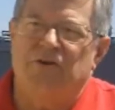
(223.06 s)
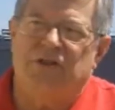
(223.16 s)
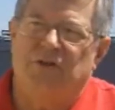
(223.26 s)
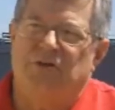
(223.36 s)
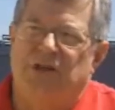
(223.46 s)

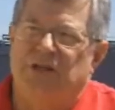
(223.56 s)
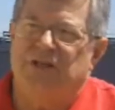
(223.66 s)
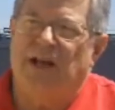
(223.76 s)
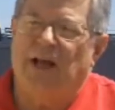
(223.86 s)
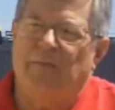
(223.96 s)
when most
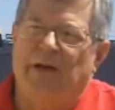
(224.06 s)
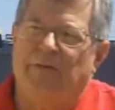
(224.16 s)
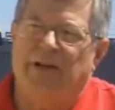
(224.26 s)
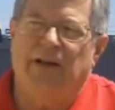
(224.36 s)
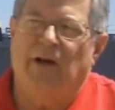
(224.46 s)
school kids in
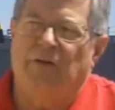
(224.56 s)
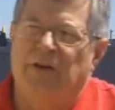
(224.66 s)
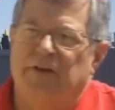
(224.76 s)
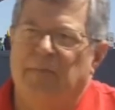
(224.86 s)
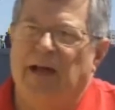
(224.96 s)
Alabama
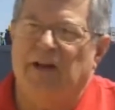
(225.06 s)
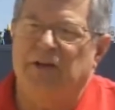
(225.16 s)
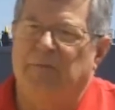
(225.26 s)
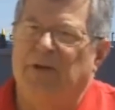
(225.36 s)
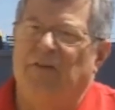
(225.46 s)
didn't know that
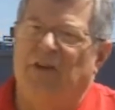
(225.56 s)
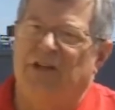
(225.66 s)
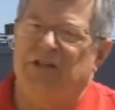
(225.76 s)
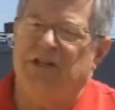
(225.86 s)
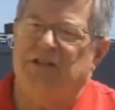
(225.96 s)
this battleship
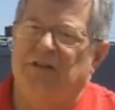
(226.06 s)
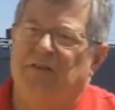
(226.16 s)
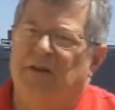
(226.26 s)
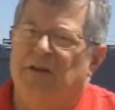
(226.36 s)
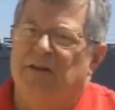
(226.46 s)
even
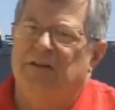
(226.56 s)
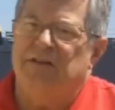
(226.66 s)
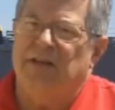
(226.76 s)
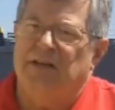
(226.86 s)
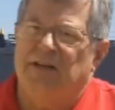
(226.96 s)
existed,
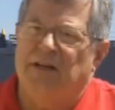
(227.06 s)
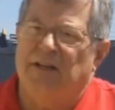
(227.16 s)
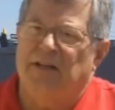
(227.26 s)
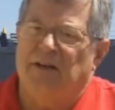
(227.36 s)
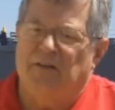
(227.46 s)
is
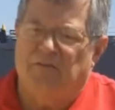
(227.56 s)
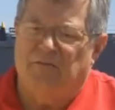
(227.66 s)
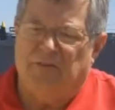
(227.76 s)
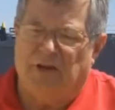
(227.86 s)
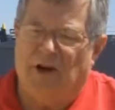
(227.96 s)
that
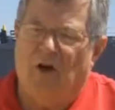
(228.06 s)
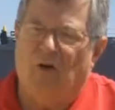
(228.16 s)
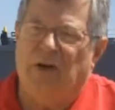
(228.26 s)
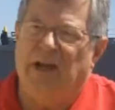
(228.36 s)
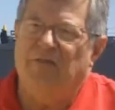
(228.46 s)

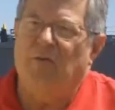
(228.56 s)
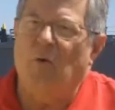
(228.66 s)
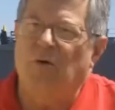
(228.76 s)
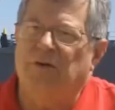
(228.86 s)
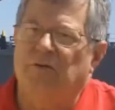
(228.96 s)
the call
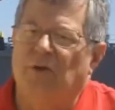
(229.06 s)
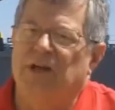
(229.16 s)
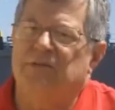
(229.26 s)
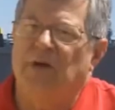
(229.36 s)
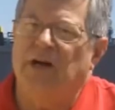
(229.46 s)
came
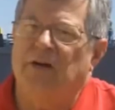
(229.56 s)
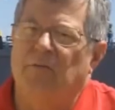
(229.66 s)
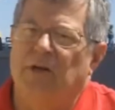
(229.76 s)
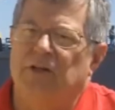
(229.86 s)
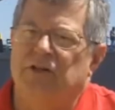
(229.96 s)
forth to raise
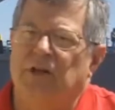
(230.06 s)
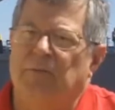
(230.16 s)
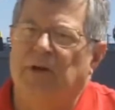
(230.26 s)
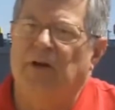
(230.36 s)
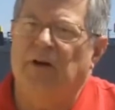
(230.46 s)
money to
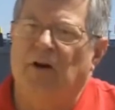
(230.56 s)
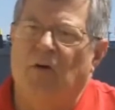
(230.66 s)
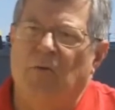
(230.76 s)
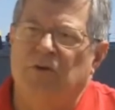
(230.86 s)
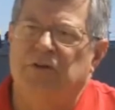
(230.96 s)
bring the ship
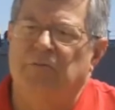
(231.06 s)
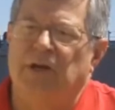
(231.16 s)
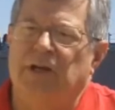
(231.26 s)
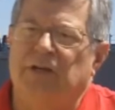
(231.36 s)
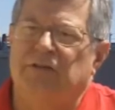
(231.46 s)
here, and
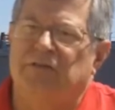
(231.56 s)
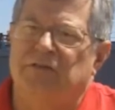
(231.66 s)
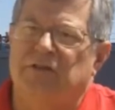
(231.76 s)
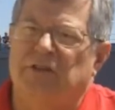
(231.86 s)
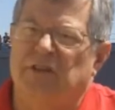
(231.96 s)
almost 1 million